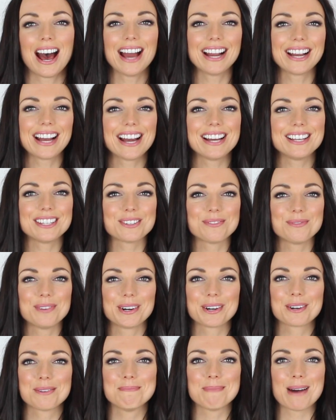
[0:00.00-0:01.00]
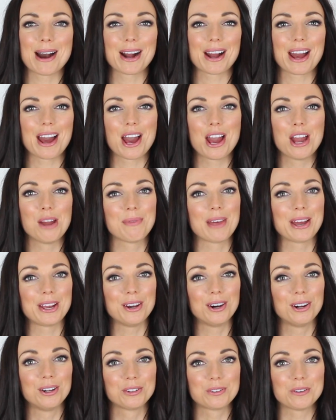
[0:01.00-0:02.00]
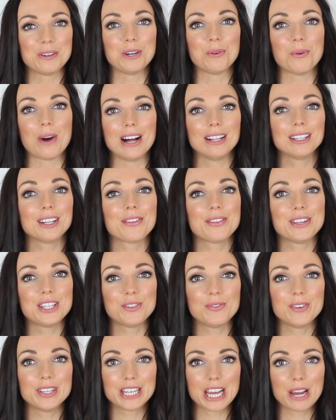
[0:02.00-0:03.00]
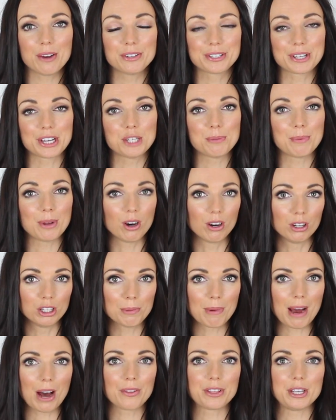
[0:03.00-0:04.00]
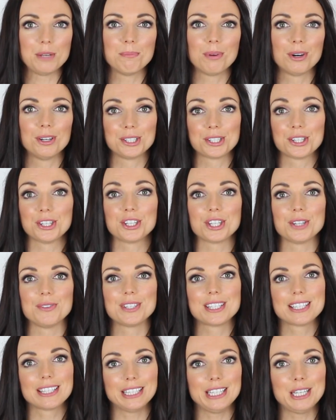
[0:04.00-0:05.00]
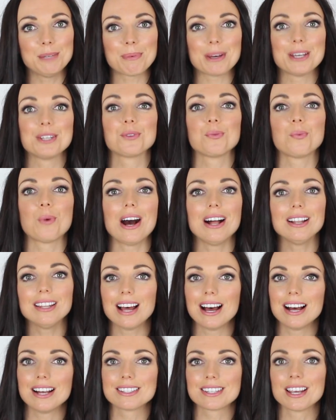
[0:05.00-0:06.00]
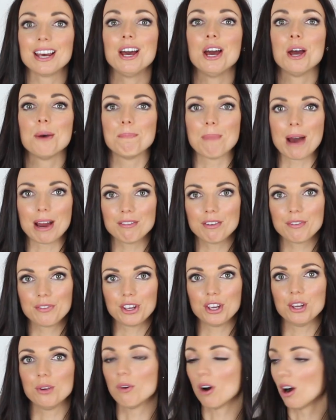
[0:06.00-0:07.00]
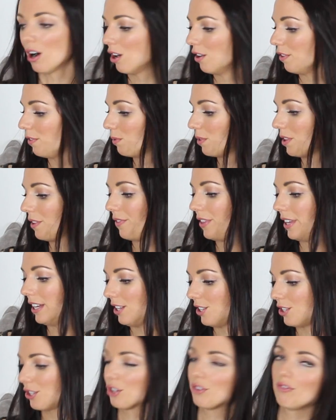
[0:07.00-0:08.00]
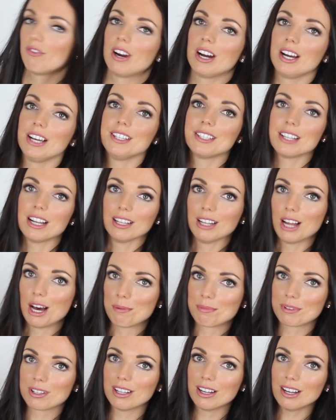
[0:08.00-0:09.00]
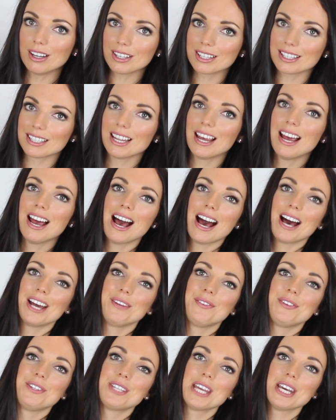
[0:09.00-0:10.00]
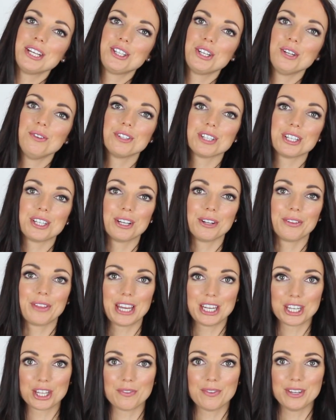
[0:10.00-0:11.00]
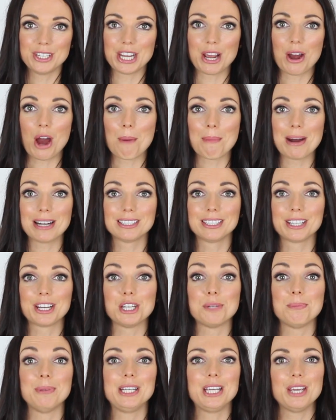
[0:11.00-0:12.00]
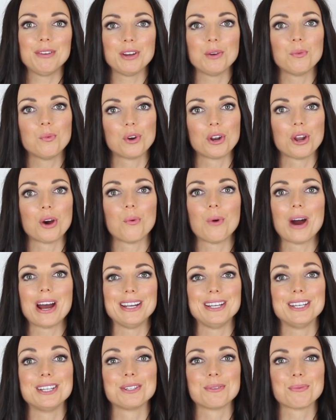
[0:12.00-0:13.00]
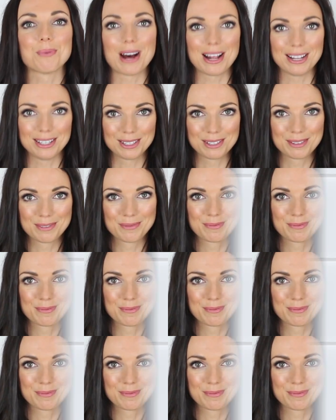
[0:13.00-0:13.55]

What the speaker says: Hi guys and welcome back. I hope that you're all doing well. This video is going to be all about the importance of sleep as well as my review of one of the Sunrise alarm clocks, and if you stay tuned until the end of the video I'm actually going to be giving one away as well.